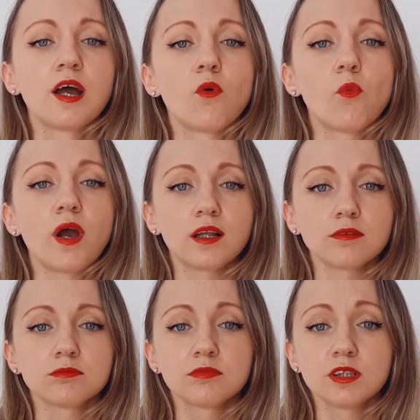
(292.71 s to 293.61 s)
Well,
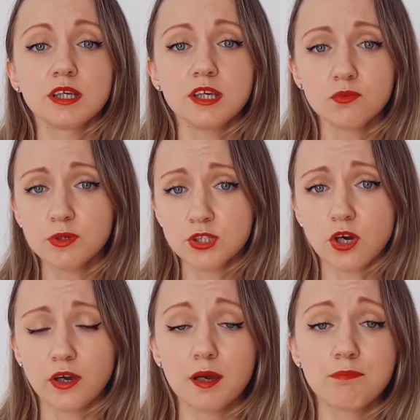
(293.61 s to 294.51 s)
if we
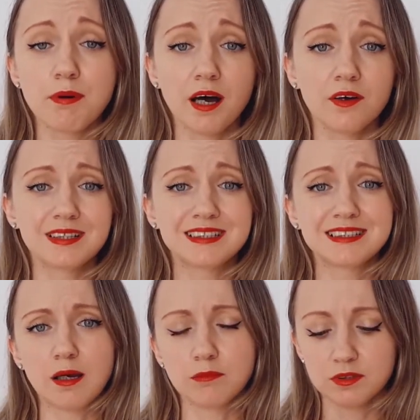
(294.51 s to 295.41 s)
talk about
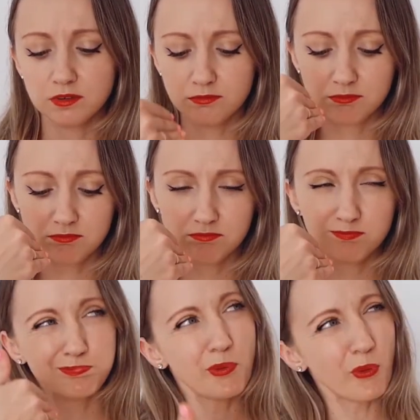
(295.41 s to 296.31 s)
some
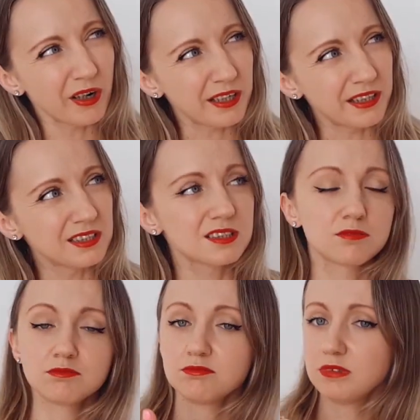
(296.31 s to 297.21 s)
point
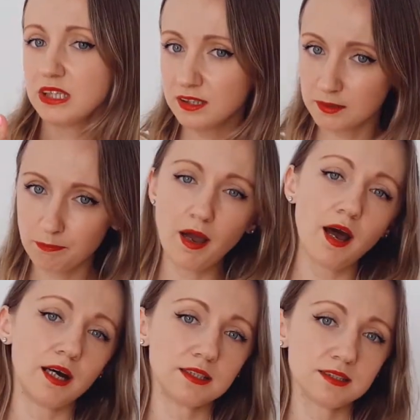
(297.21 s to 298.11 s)
in the
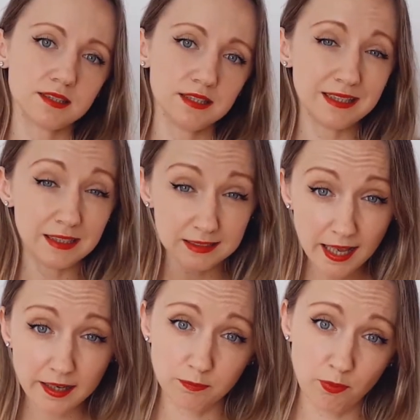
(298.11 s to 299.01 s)
past,
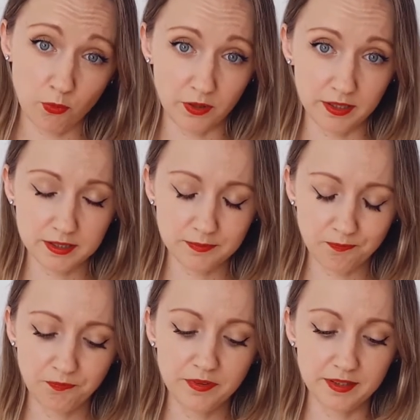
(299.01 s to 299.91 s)
exact point,
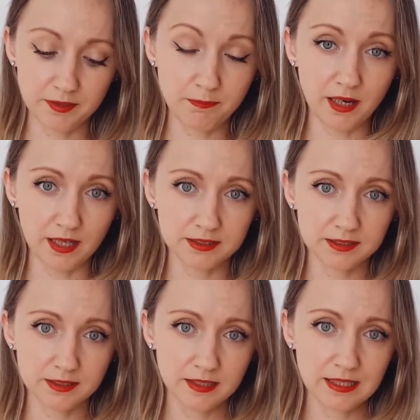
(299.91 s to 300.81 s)
in the
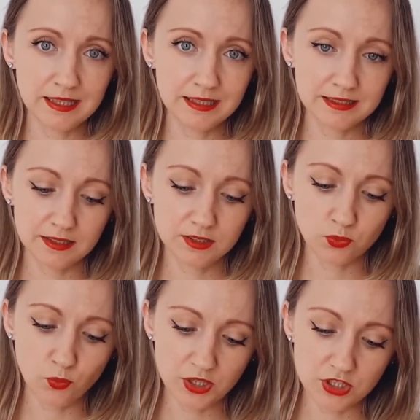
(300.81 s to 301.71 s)
past, since
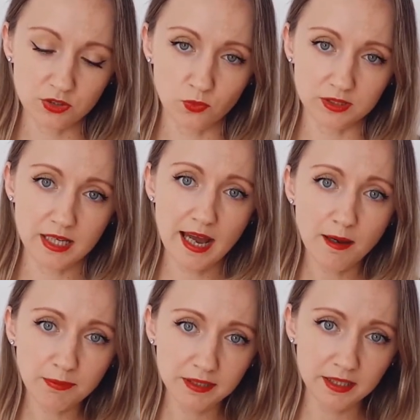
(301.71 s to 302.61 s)
which it was
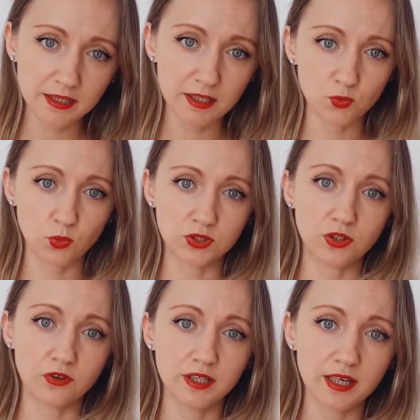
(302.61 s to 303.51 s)
happening, it was
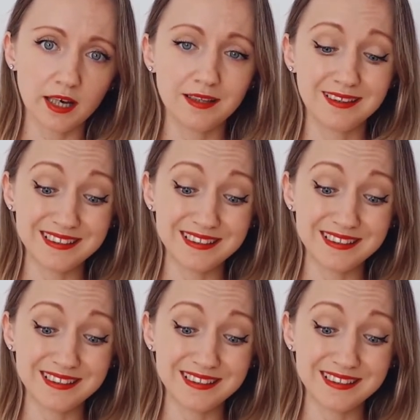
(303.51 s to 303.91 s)
going on, the